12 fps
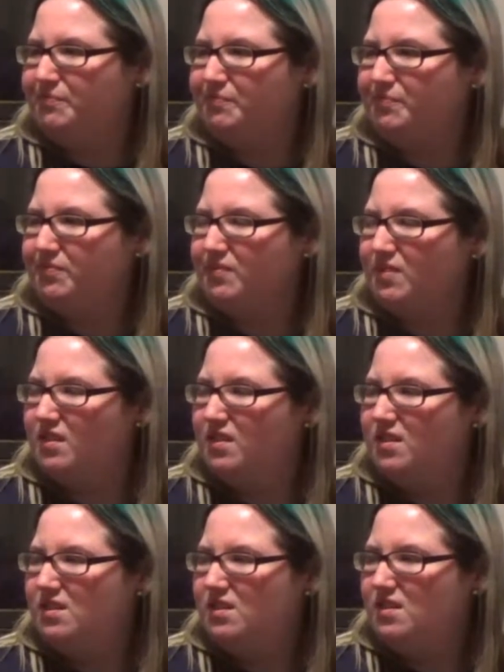
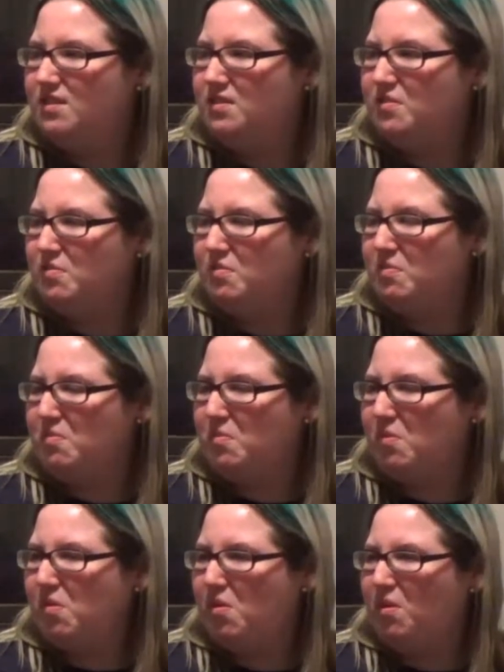
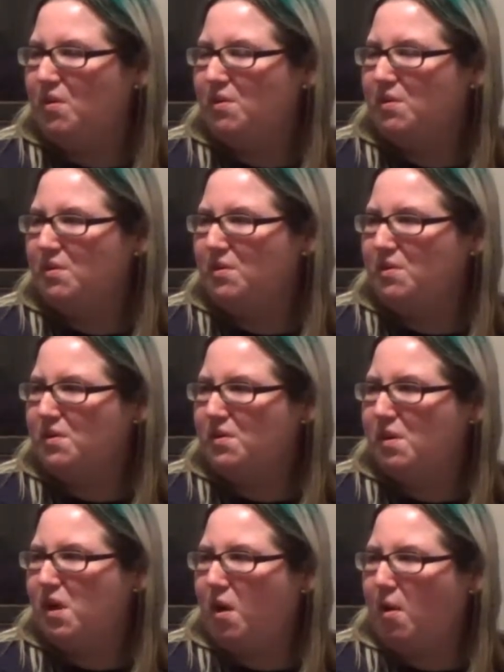
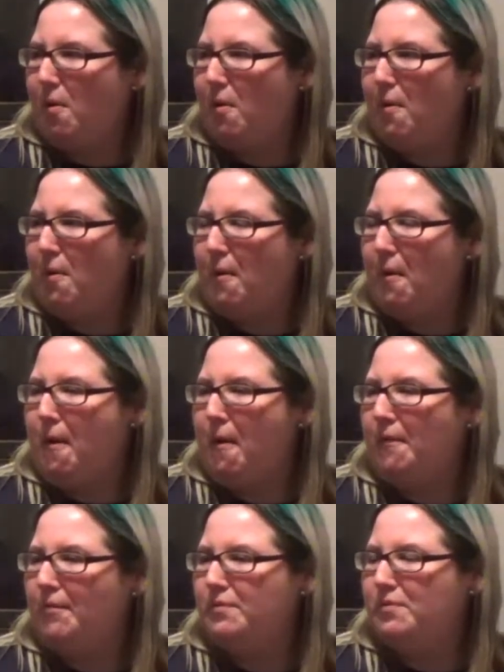
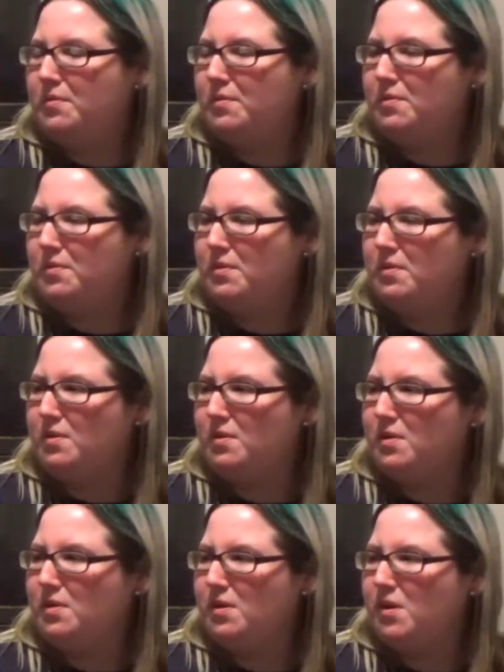
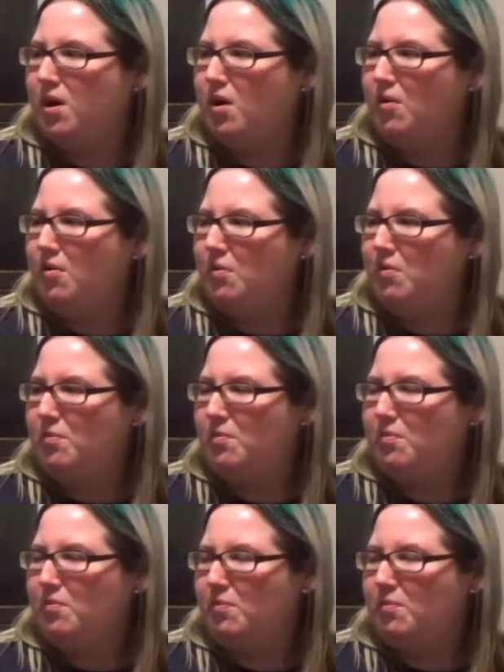[no speech]